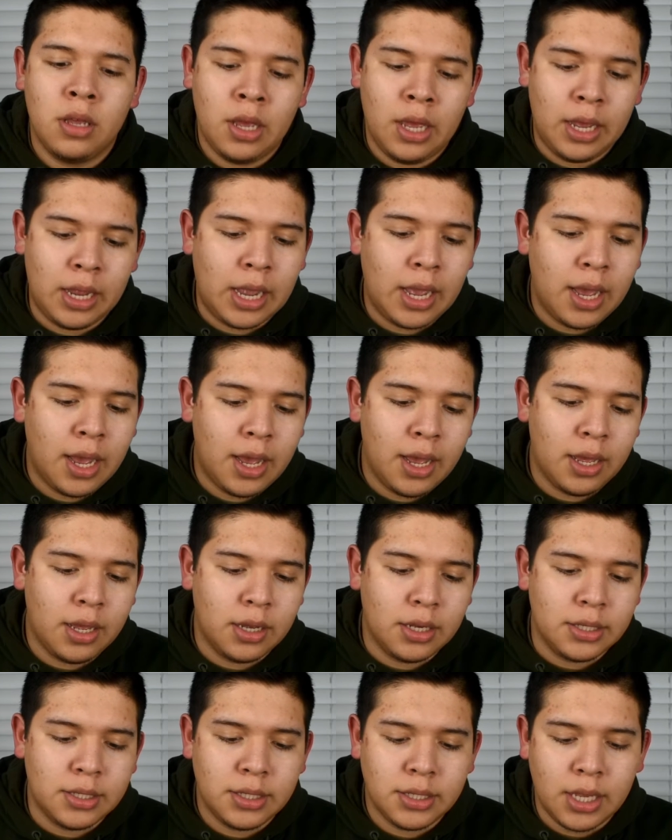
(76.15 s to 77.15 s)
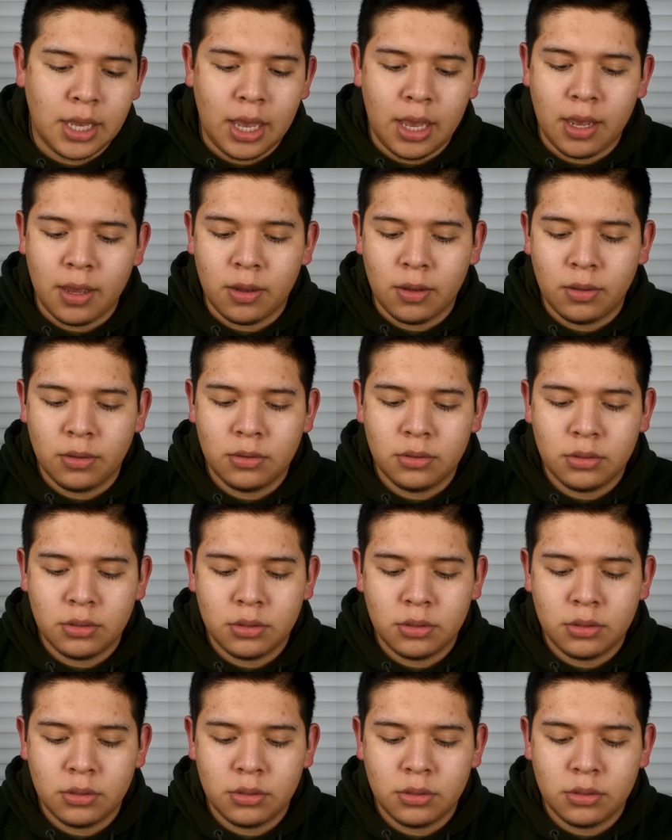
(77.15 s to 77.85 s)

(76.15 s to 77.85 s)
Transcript: I got a scale